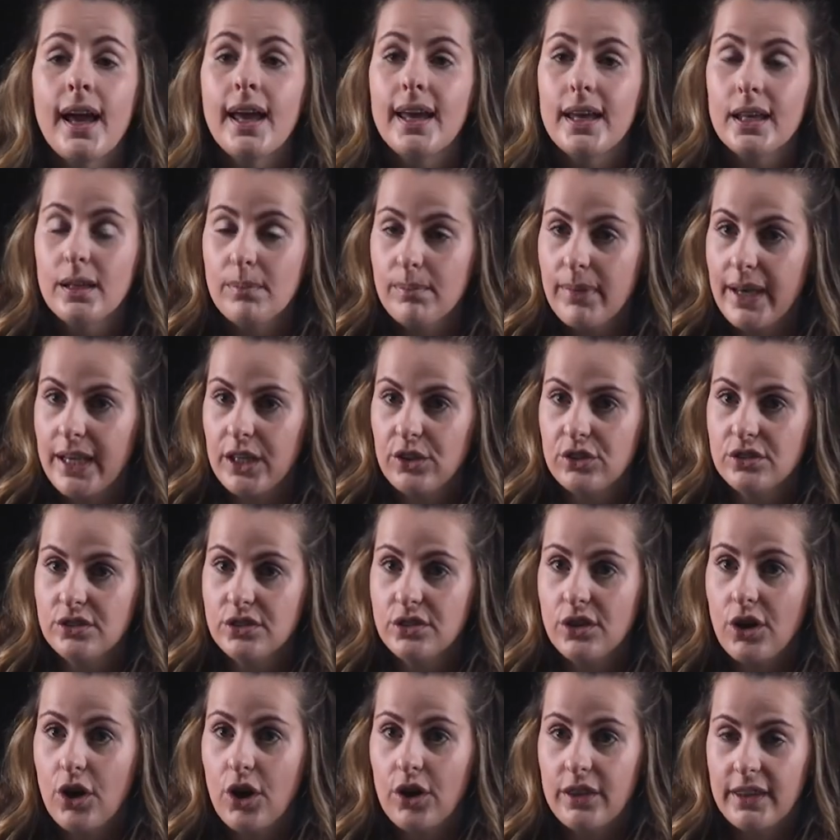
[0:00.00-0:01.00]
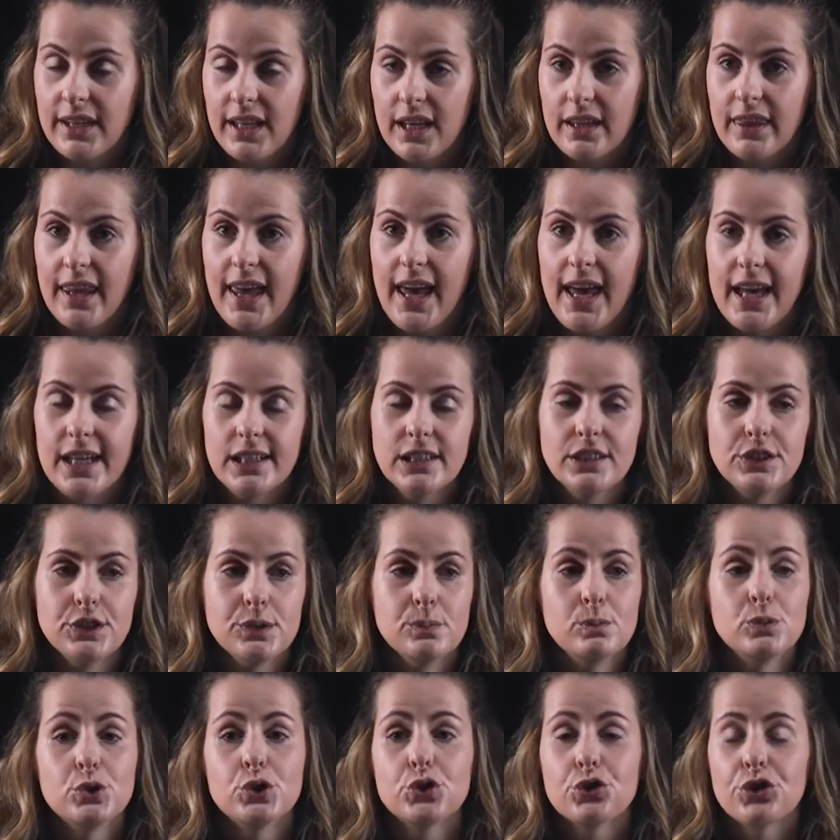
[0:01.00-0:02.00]
In males, on the other hand,
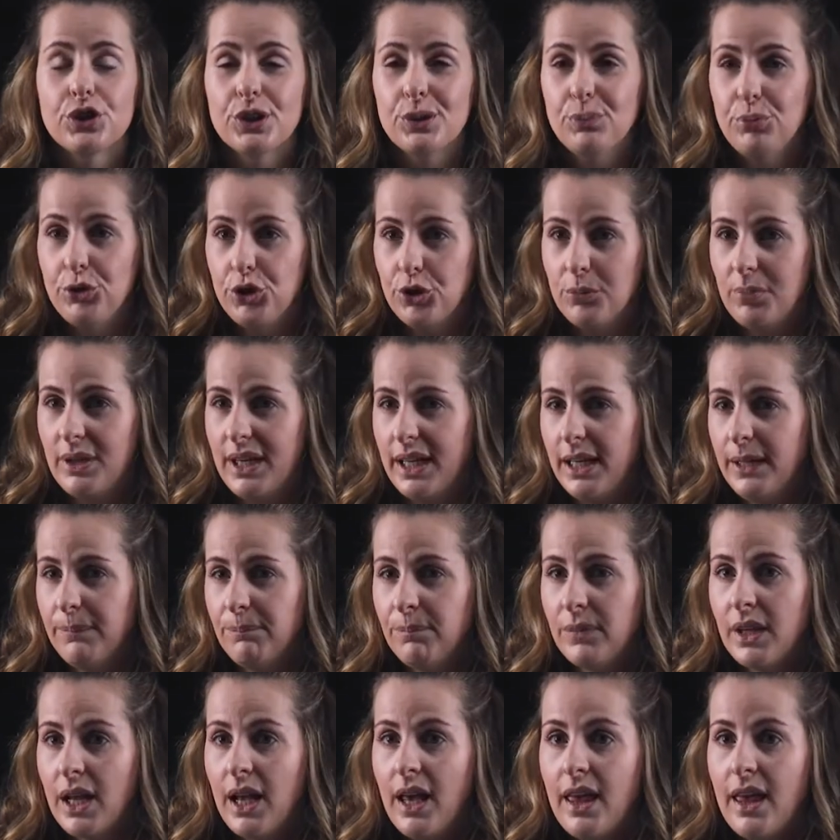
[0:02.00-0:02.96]
during puberty,